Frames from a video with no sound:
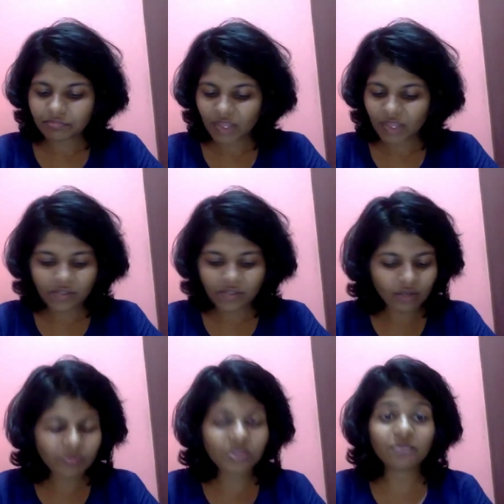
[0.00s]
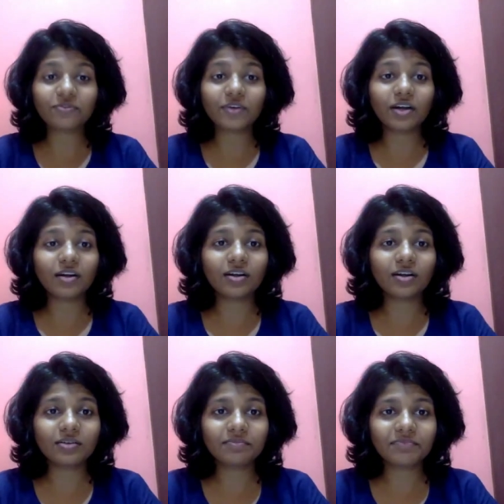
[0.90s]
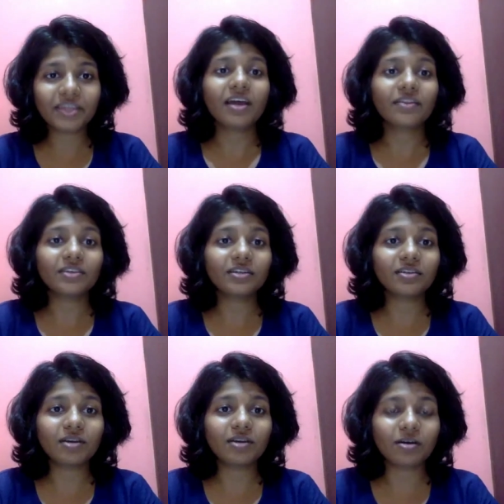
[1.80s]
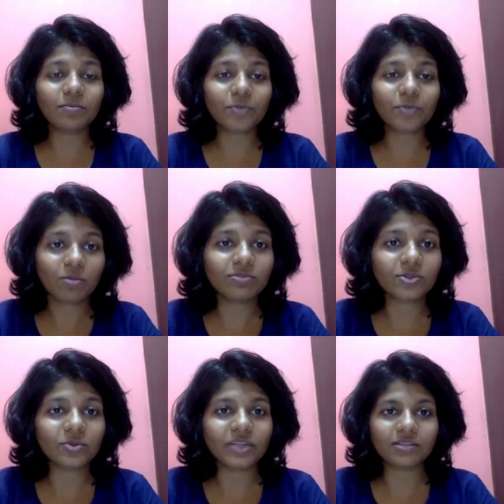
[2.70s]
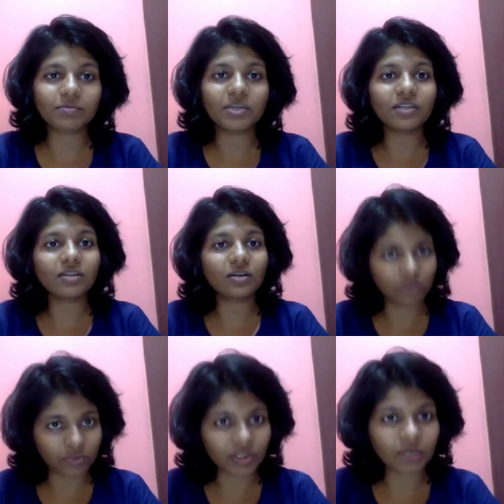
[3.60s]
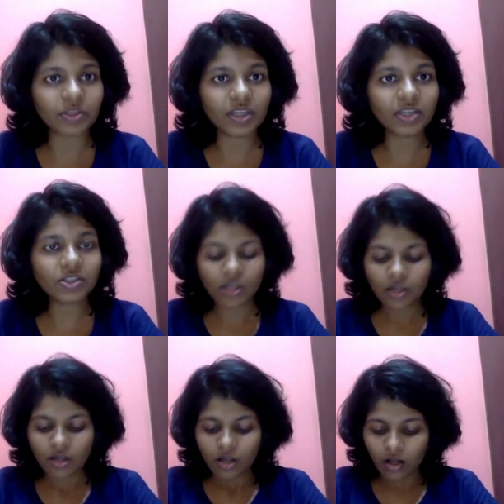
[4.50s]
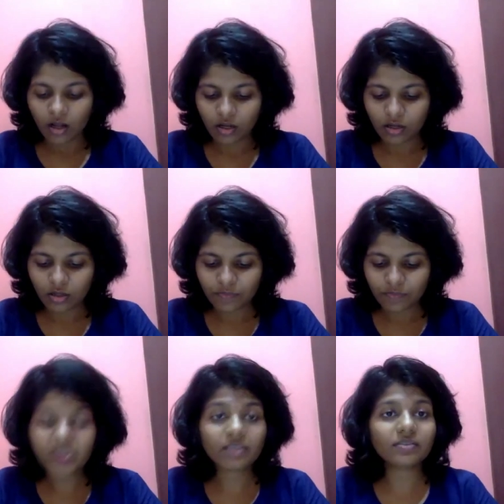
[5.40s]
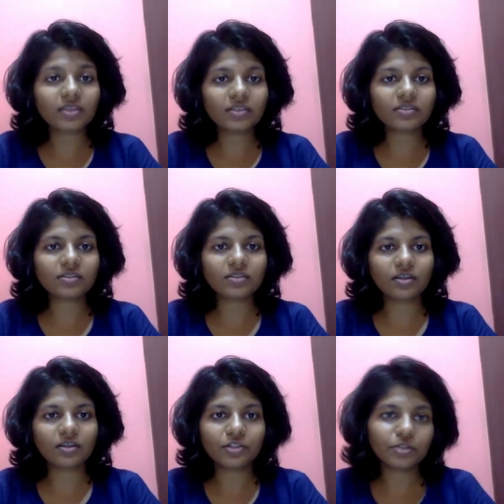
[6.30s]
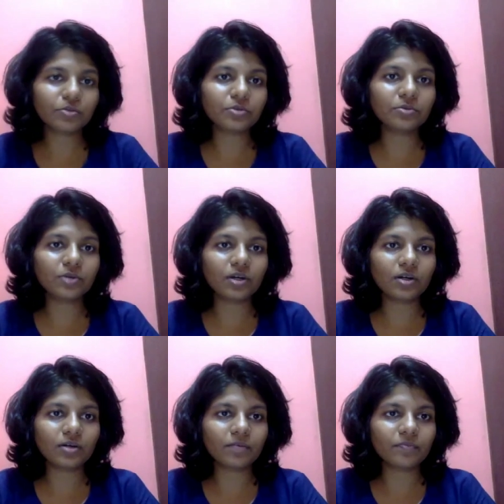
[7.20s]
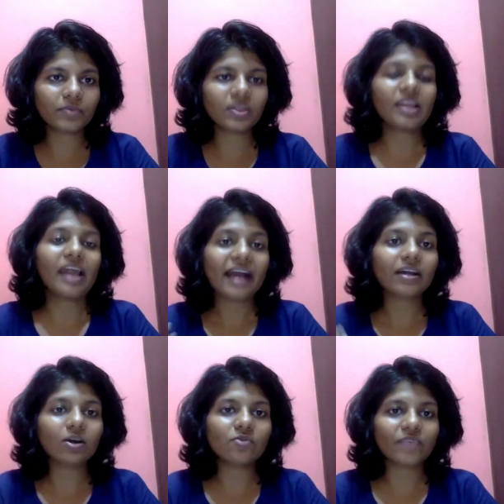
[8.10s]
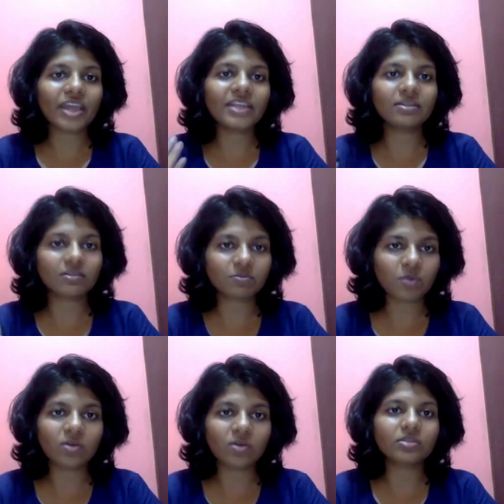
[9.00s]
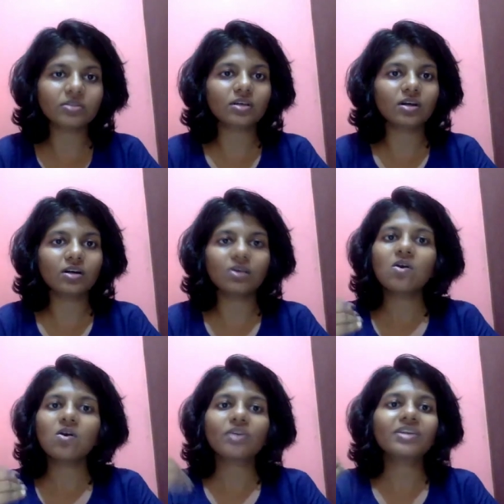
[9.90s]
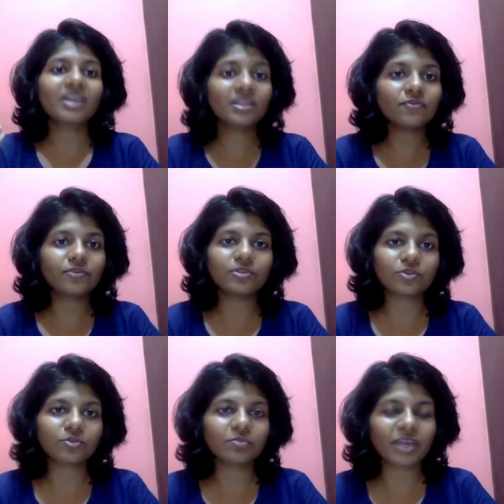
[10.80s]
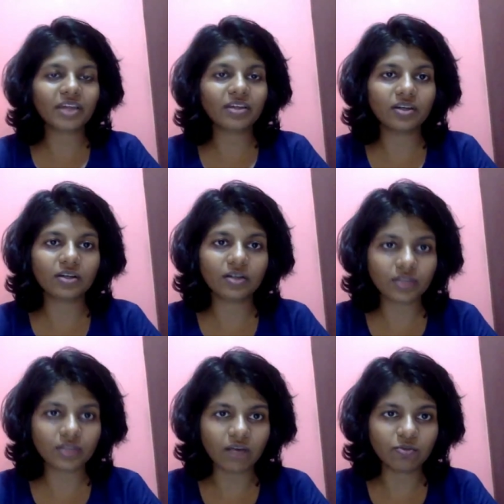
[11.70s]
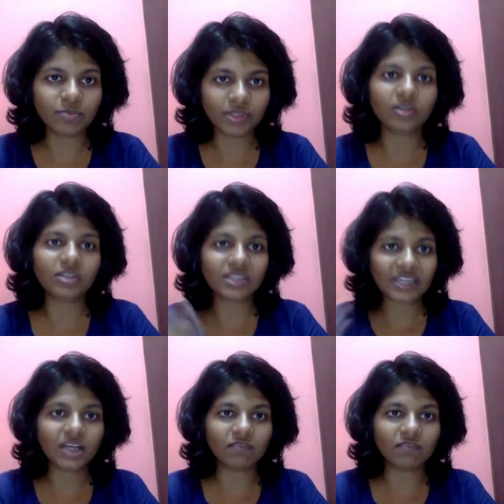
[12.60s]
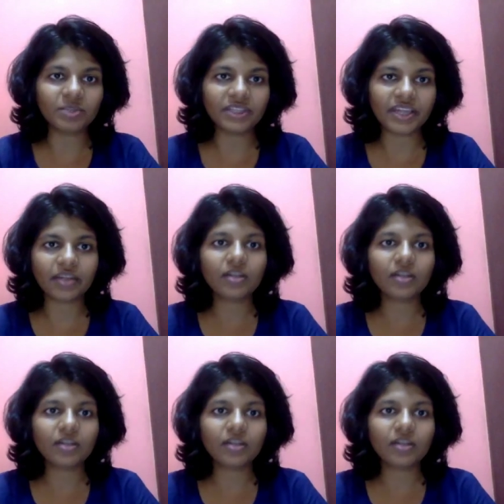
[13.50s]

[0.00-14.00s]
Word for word: in terms of uh, another uh, problem zone has been uh, Uttar Pradesh. Uh, this is uh, due to um, the lack of any response, uh, the indifference shown by the government, the state government there,